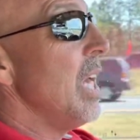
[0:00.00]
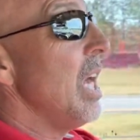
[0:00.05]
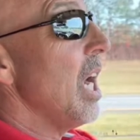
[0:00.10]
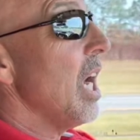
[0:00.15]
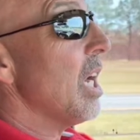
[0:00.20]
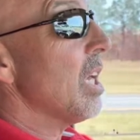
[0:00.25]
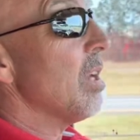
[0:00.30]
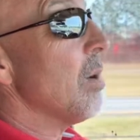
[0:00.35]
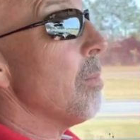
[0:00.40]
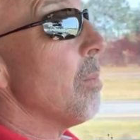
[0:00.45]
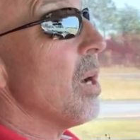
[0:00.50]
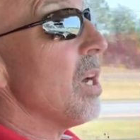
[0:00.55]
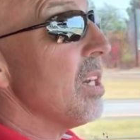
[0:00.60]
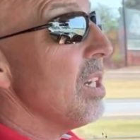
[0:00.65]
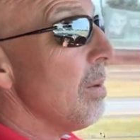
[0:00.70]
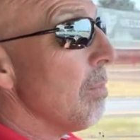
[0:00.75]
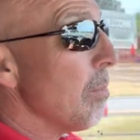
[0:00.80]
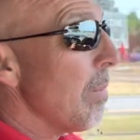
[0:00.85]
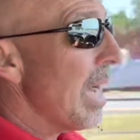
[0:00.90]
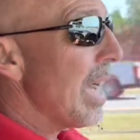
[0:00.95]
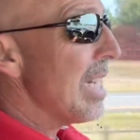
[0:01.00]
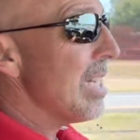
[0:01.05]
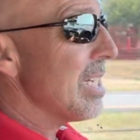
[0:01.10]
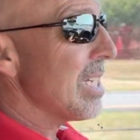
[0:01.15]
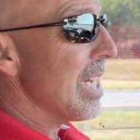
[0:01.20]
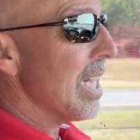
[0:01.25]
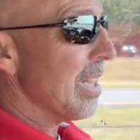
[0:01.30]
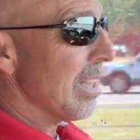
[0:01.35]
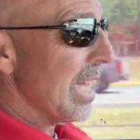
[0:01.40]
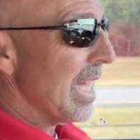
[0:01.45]
an abundant
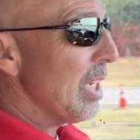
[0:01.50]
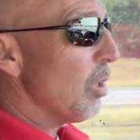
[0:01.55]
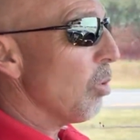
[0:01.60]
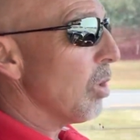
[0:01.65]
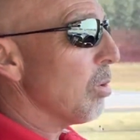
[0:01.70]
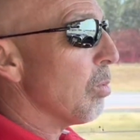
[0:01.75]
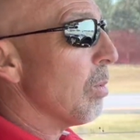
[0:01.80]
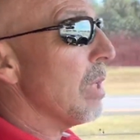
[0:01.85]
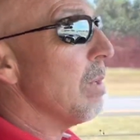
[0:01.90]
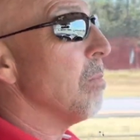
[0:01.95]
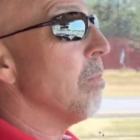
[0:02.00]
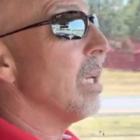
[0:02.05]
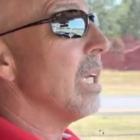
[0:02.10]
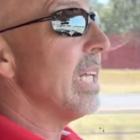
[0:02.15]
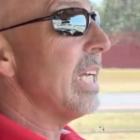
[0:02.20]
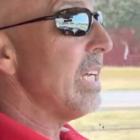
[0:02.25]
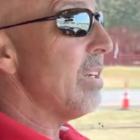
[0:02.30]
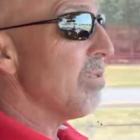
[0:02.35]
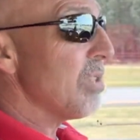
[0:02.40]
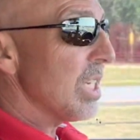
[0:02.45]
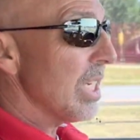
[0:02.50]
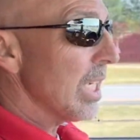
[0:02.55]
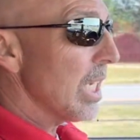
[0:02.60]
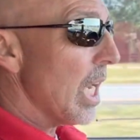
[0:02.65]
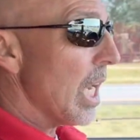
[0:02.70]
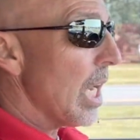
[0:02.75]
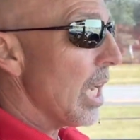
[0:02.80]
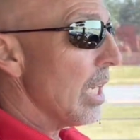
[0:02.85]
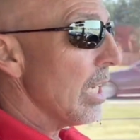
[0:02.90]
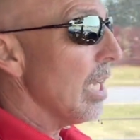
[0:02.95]
mindset, think with me, believes in
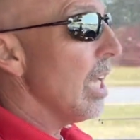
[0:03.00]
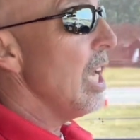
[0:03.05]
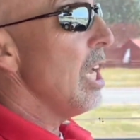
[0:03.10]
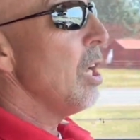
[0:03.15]
God,